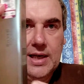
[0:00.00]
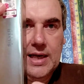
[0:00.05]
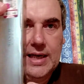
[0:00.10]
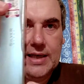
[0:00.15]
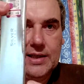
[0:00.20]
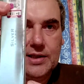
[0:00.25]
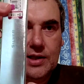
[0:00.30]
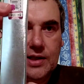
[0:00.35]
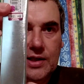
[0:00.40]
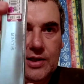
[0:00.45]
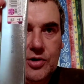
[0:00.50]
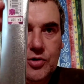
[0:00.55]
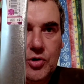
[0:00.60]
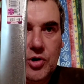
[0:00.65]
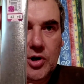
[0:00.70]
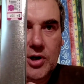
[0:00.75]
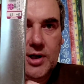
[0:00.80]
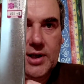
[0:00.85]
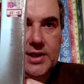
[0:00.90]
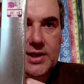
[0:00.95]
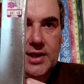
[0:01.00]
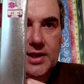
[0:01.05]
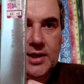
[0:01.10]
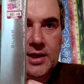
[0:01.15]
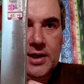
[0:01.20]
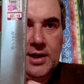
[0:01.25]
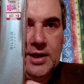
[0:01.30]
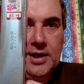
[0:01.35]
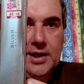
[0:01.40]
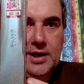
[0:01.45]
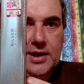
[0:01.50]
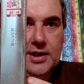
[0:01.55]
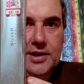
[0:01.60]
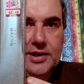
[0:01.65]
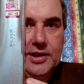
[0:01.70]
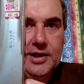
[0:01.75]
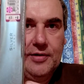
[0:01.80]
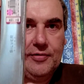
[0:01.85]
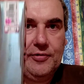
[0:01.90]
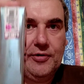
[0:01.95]
I actually tried a
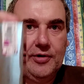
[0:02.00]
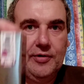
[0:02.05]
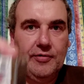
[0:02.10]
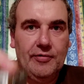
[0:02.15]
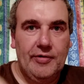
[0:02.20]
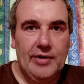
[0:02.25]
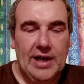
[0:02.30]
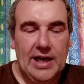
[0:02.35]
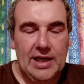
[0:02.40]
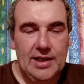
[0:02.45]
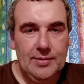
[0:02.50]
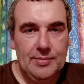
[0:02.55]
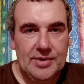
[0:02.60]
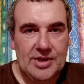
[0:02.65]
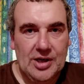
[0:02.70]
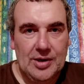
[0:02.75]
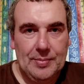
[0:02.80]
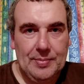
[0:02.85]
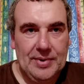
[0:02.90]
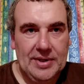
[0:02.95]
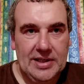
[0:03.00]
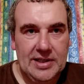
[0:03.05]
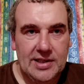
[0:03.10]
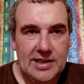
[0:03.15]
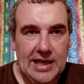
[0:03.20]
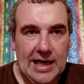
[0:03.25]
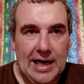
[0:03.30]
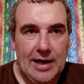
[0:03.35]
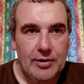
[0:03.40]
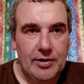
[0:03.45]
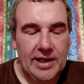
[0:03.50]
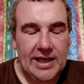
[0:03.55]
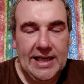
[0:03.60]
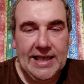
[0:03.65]
different vape shop in town,